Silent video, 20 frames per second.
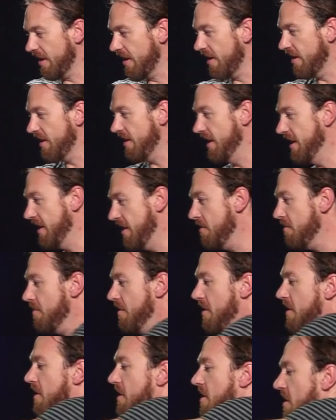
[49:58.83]
here, you know?
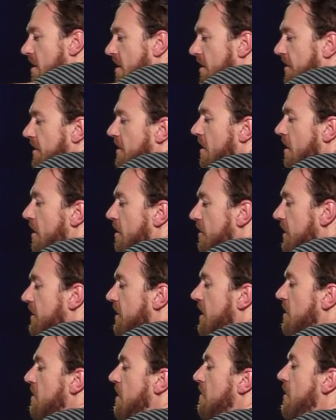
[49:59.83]
So this
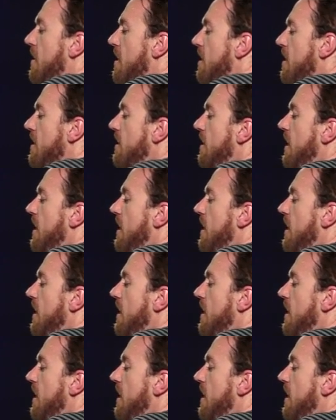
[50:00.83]
is going to be part,